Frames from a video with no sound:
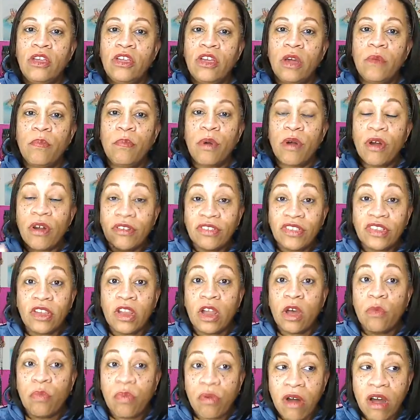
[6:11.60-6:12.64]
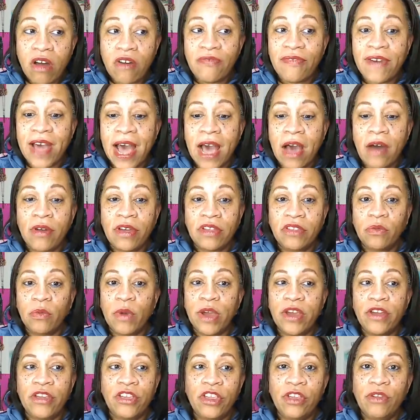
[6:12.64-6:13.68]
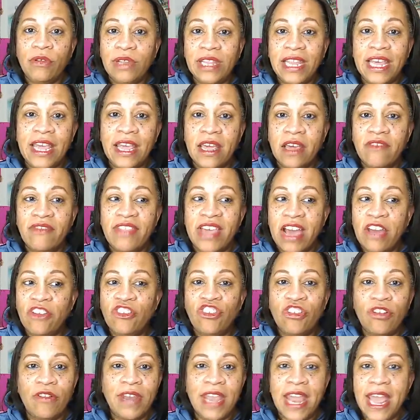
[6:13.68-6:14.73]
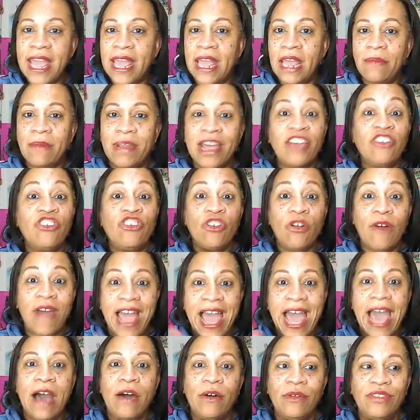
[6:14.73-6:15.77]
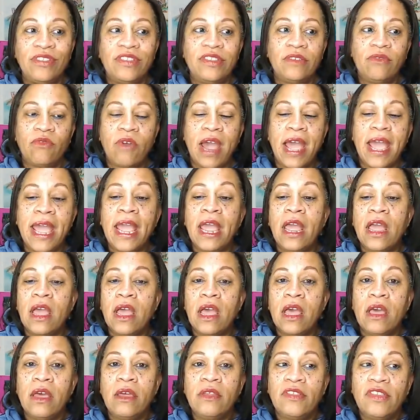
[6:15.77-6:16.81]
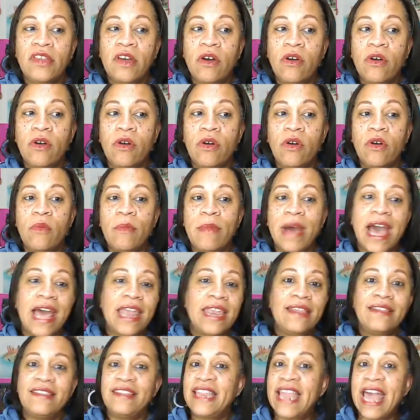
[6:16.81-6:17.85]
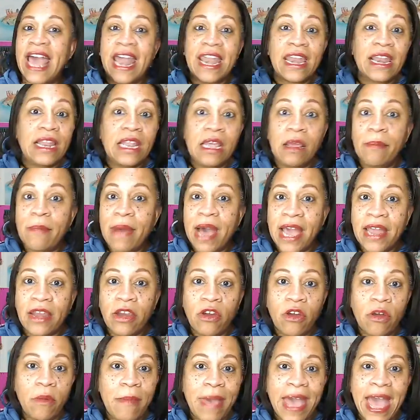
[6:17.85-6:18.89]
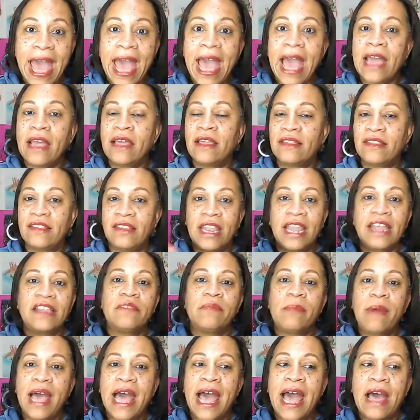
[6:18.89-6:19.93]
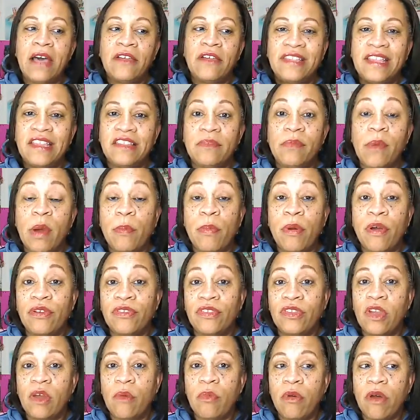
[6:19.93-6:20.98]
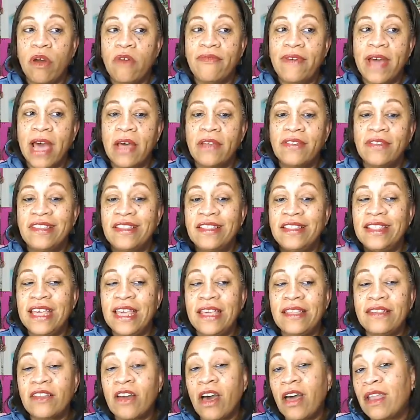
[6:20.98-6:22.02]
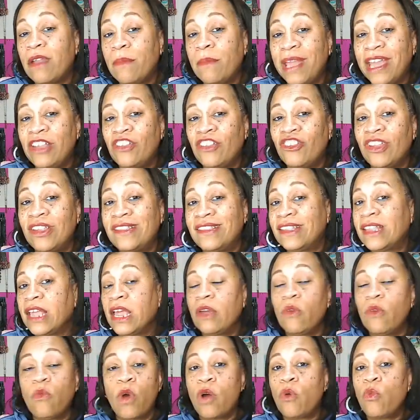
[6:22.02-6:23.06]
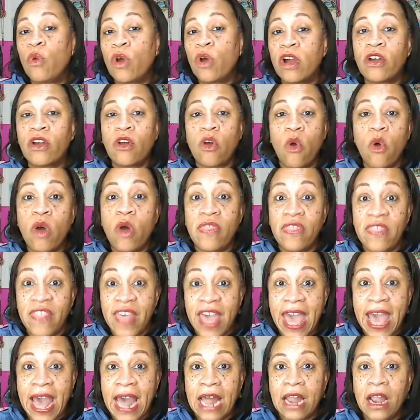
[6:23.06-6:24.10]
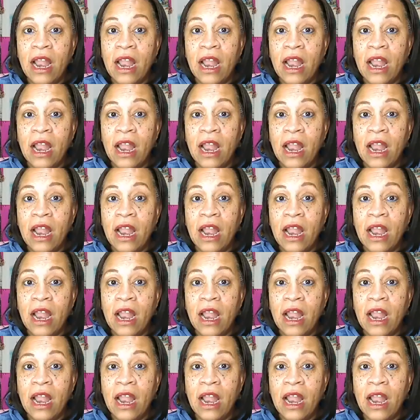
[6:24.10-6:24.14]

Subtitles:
personal profile is where you live. That's your name. That's your house, right? So mine is Natalie Miner Mack. So that's my house. That's my personal profile. So these automations won't work on that.